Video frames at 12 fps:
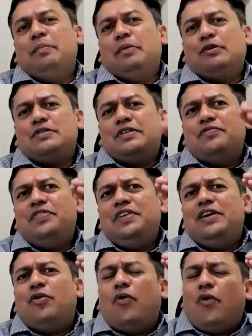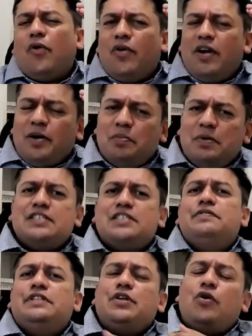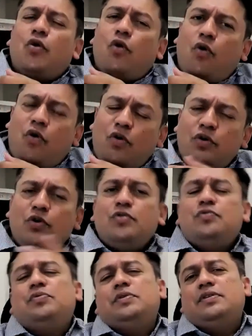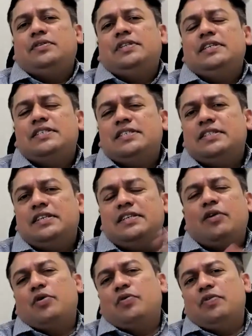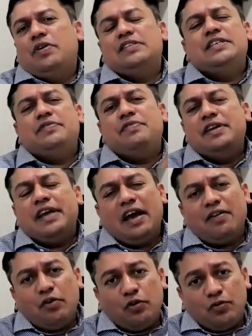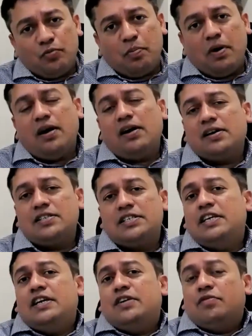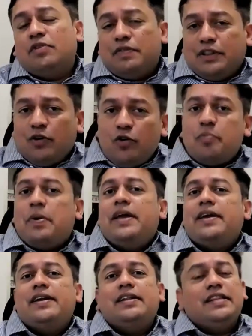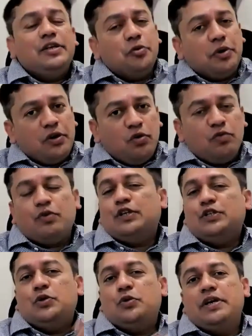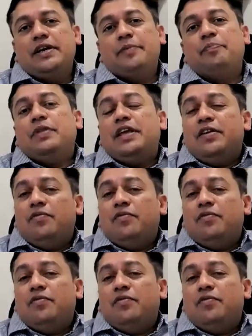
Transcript: Because we all are blessed with a lot of things in our world. See, we have a lot of parks where without paying anything, you can go for a jogging.